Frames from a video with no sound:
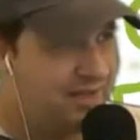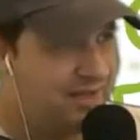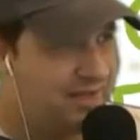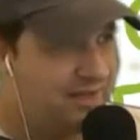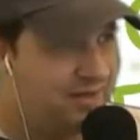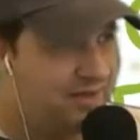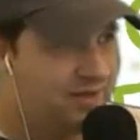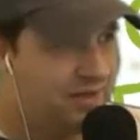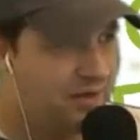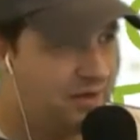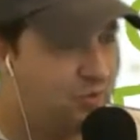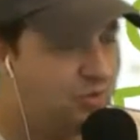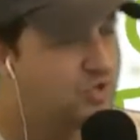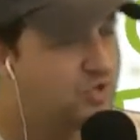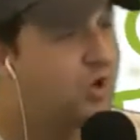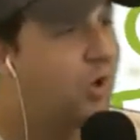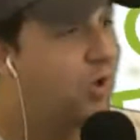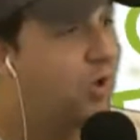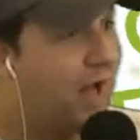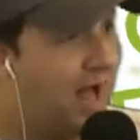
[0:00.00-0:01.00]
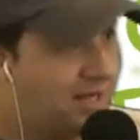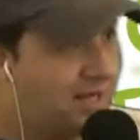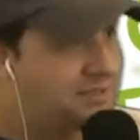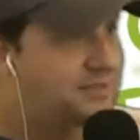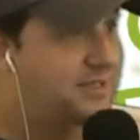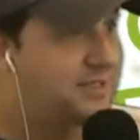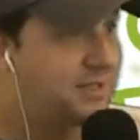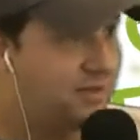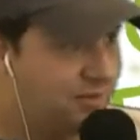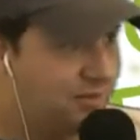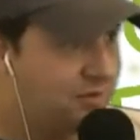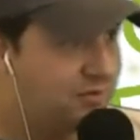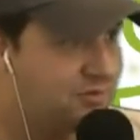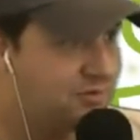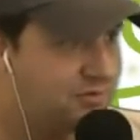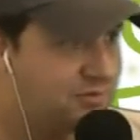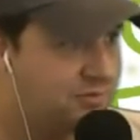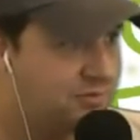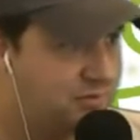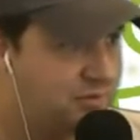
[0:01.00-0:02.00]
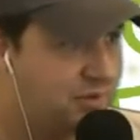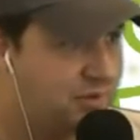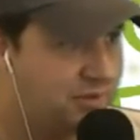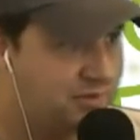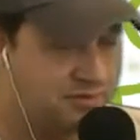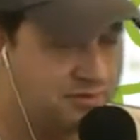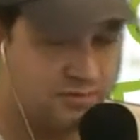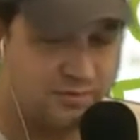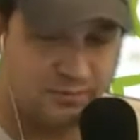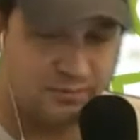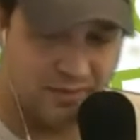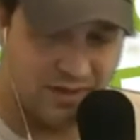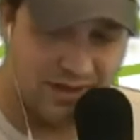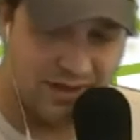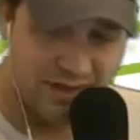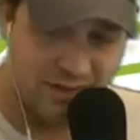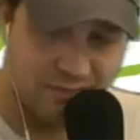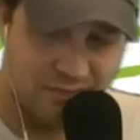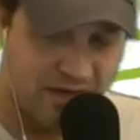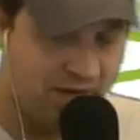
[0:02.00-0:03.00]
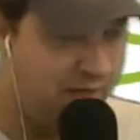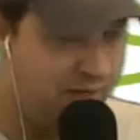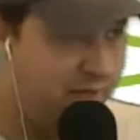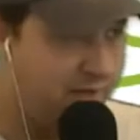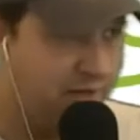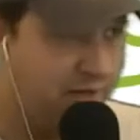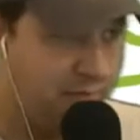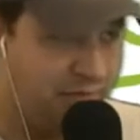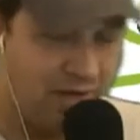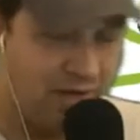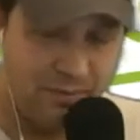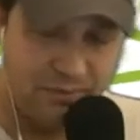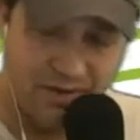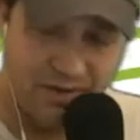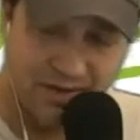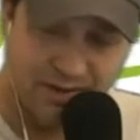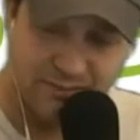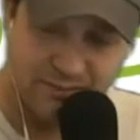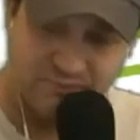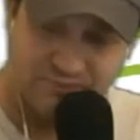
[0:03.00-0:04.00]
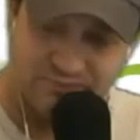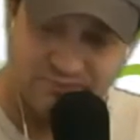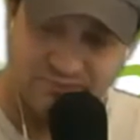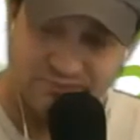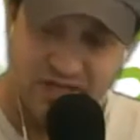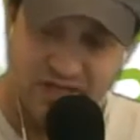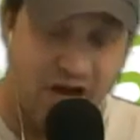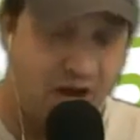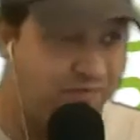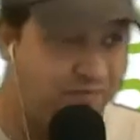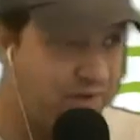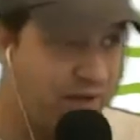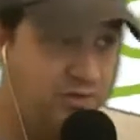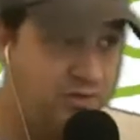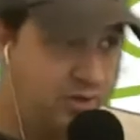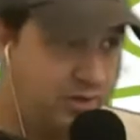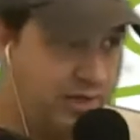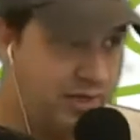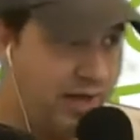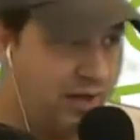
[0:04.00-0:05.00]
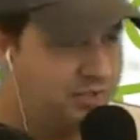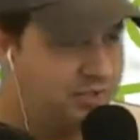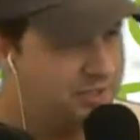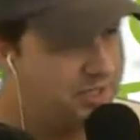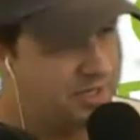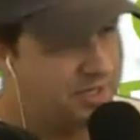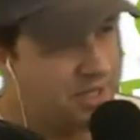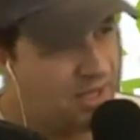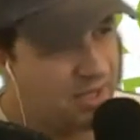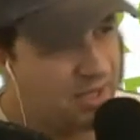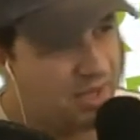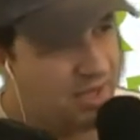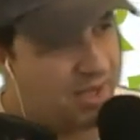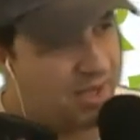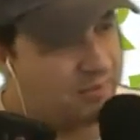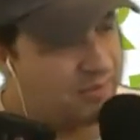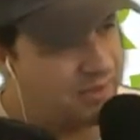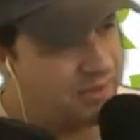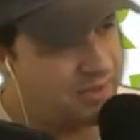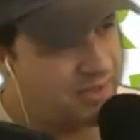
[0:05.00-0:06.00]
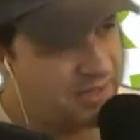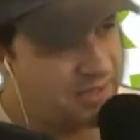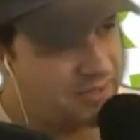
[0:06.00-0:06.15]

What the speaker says: and was actually close to considering buying it, but I ended up not buying it. And I took it out. She's like, I'm like,